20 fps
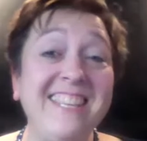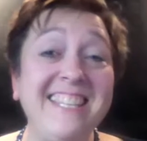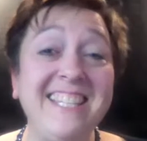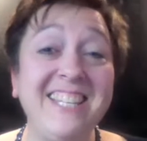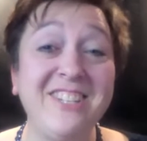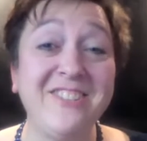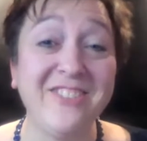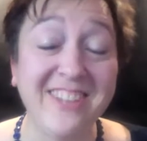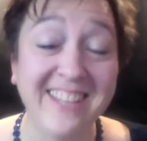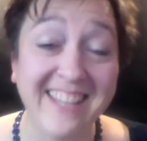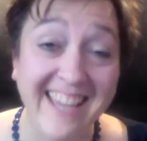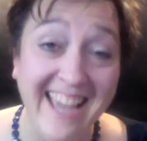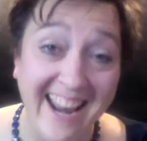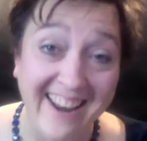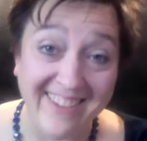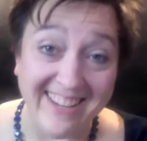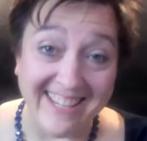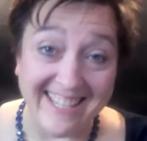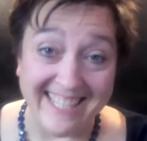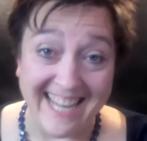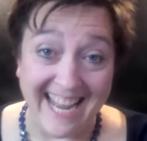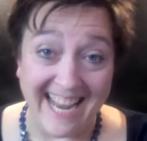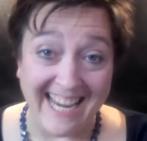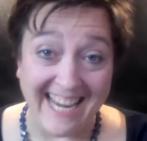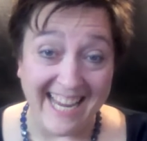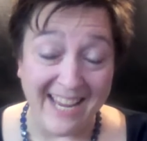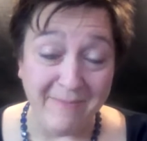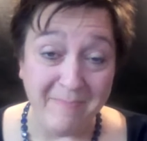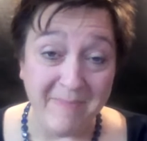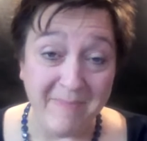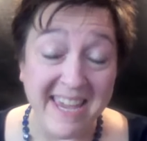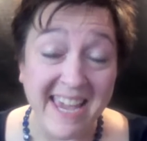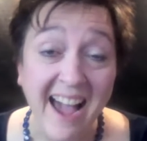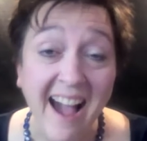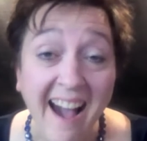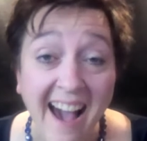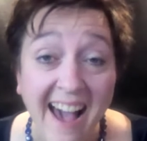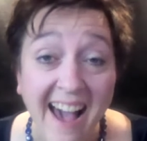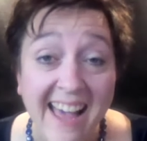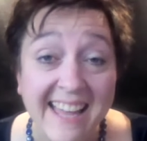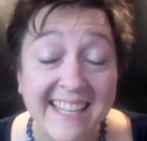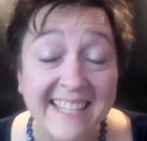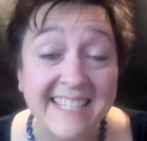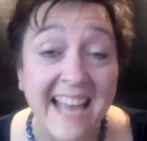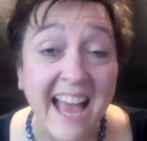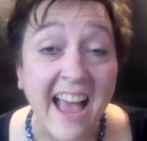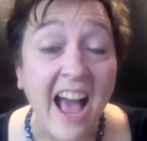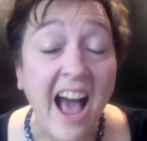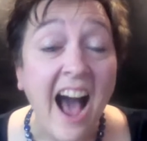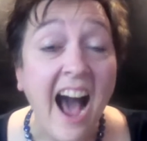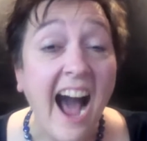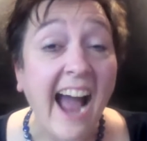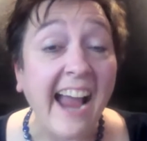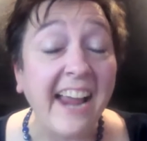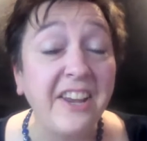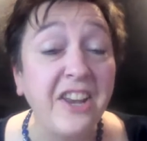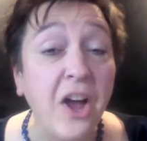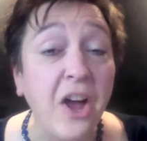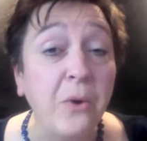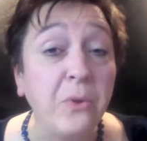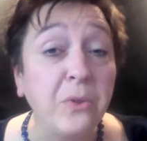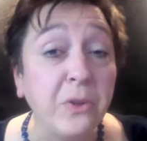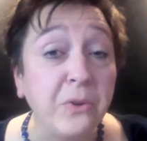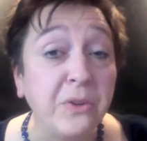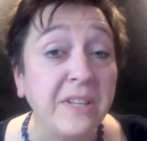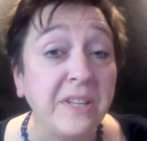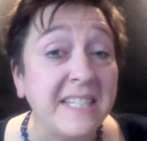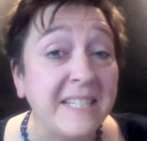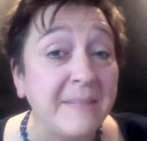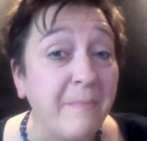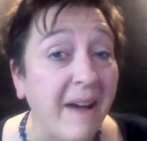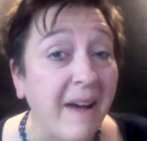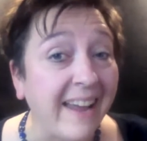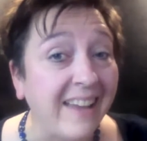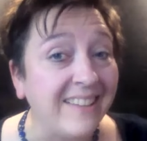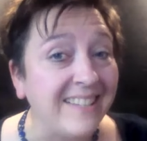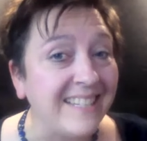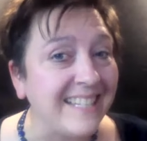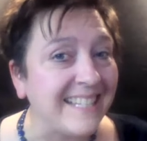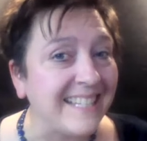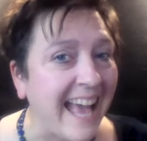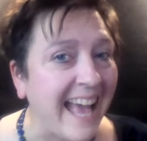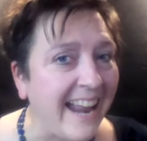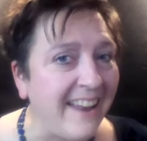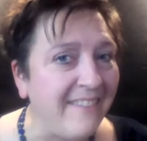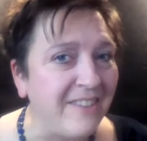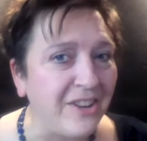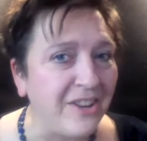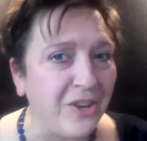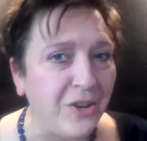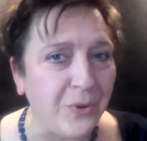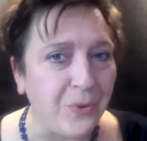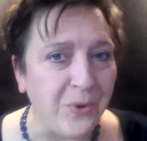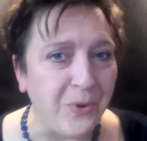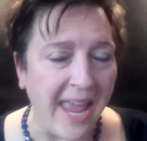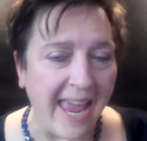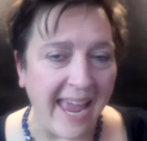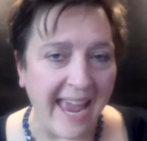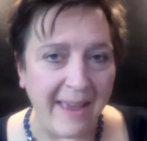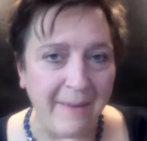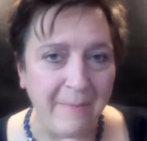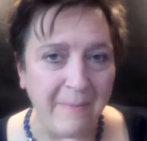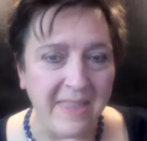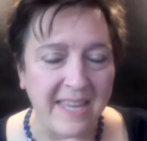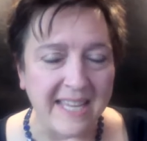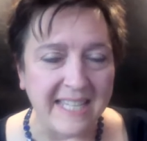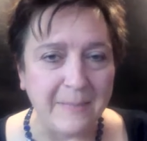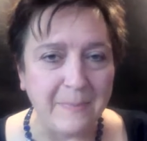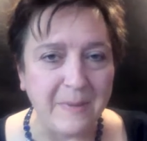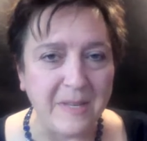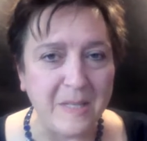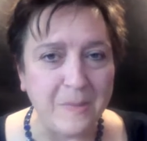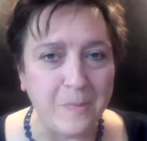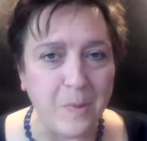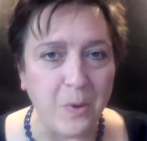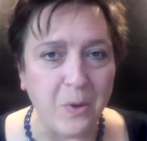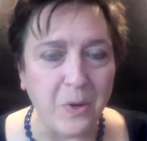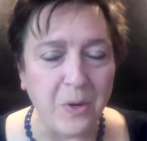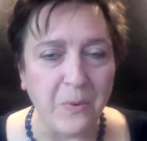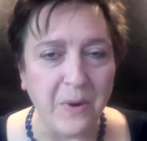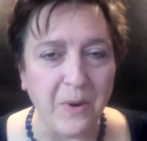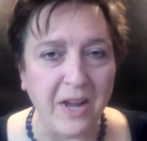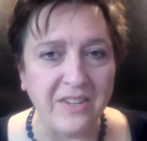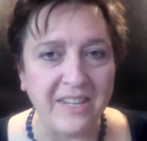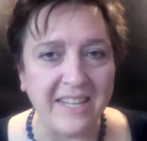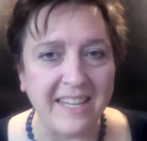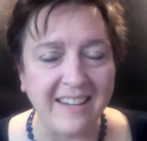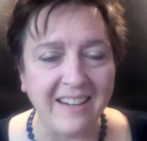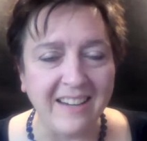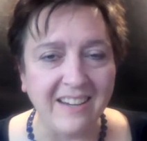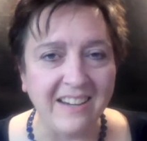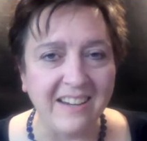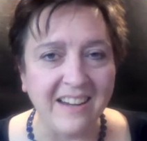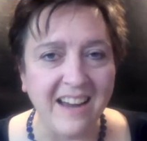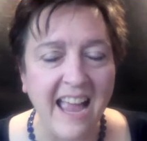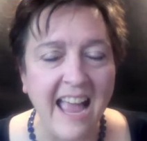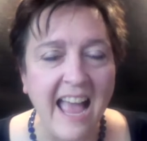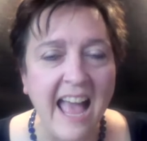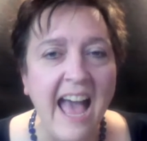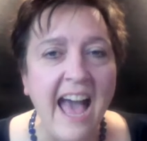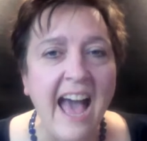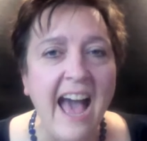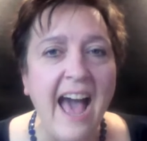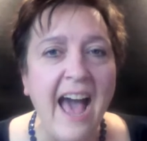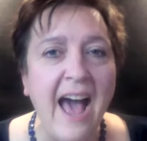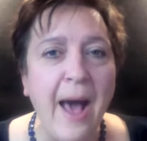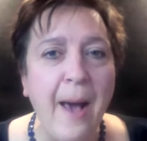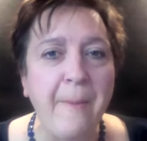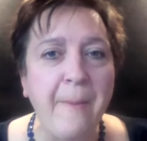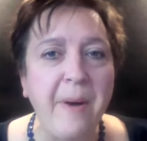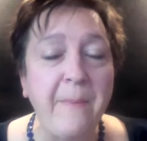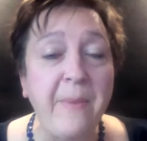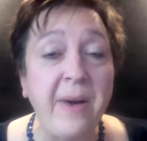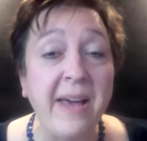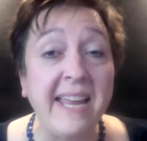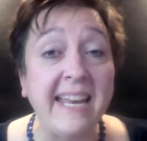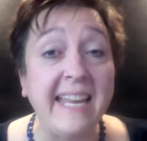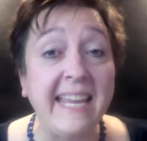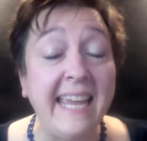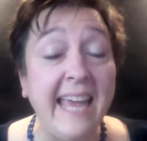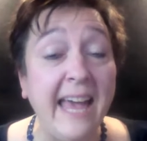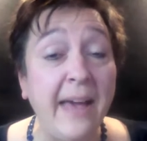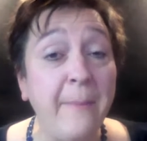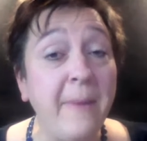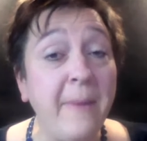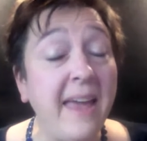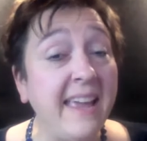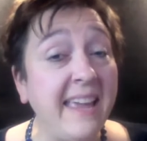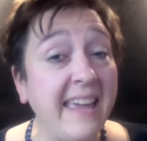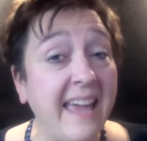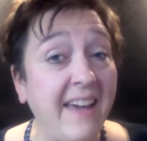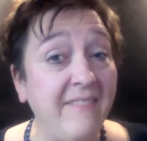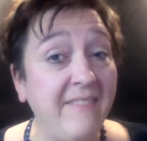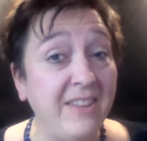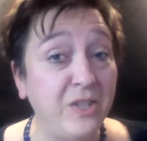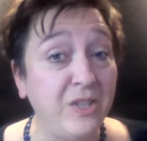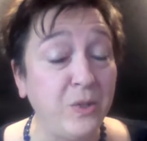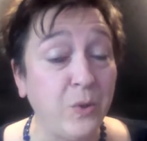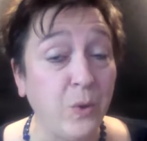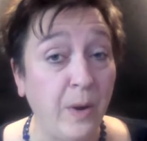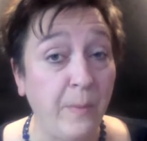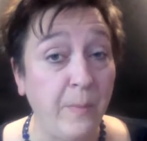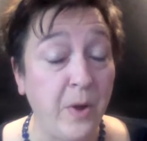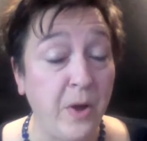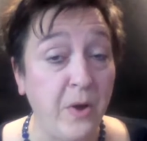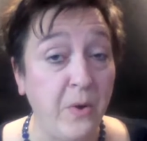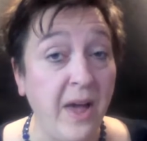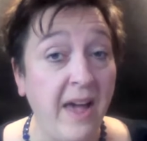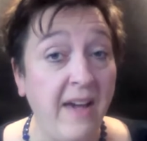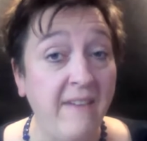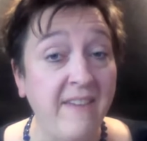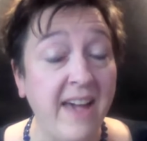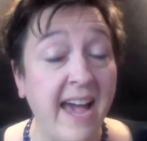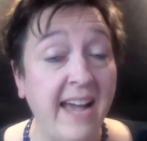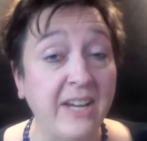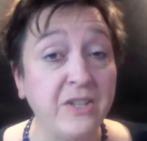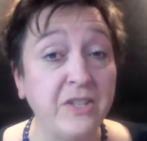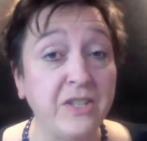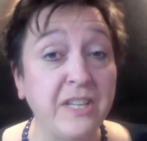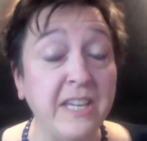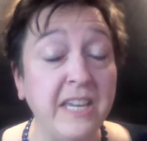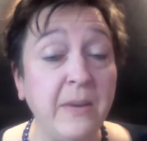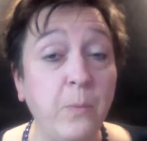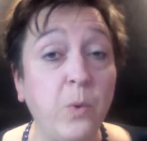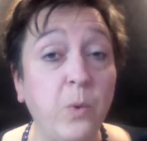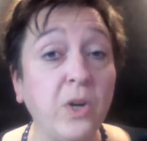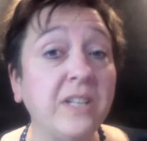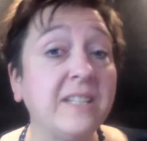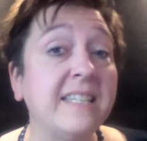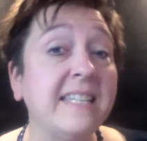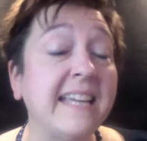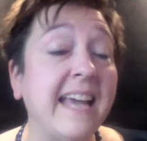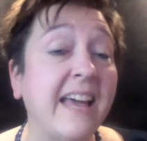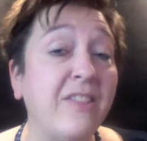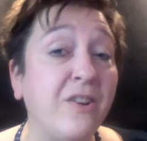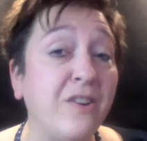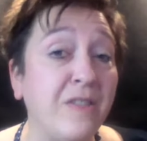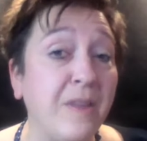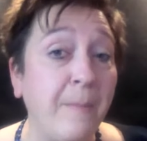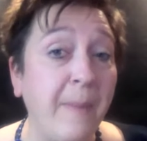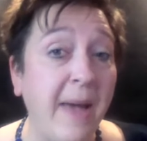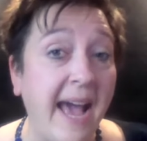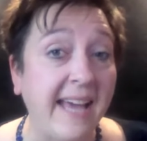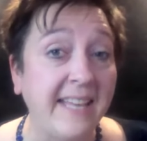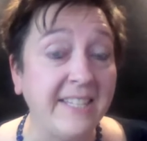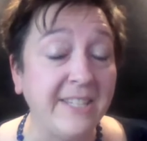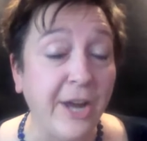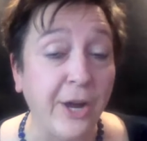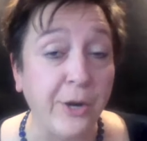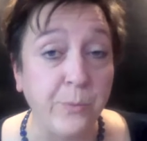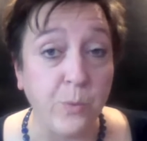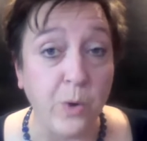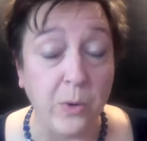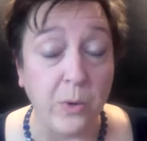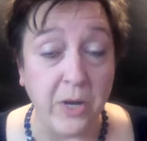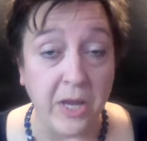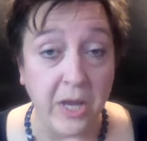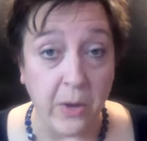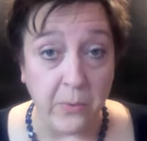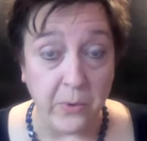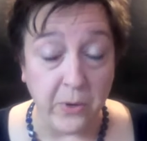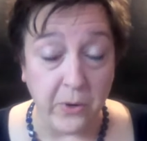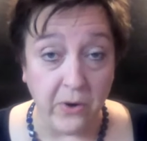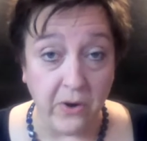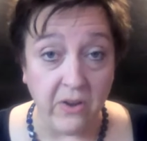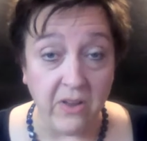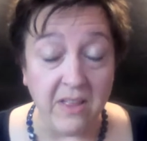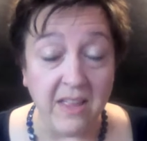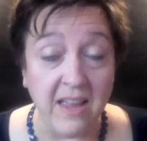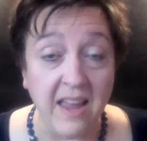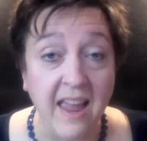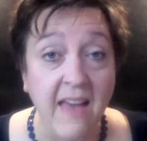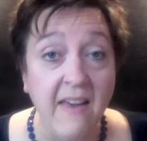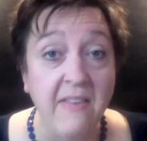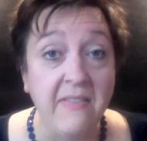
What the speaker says: this is really kind of exciting because I know Lucas Miles is kind of a new name that's been spoken around here. But him and Kevin Sorbo have actually worked together in the past on Rodeo Girl.